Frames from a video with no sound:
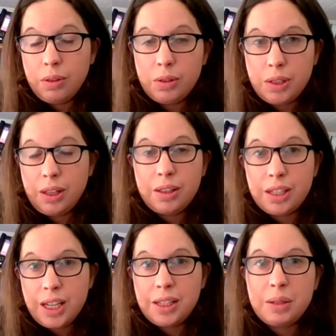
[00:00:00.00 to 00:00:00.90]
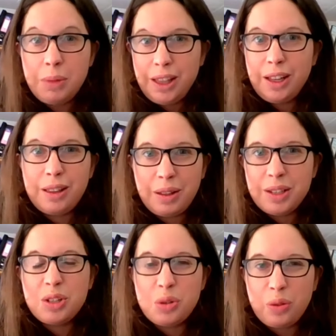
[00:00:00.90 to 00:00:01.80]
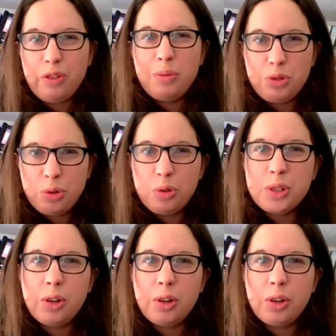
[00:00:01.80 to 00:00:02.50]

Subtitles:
so that the testimony that the digital form draws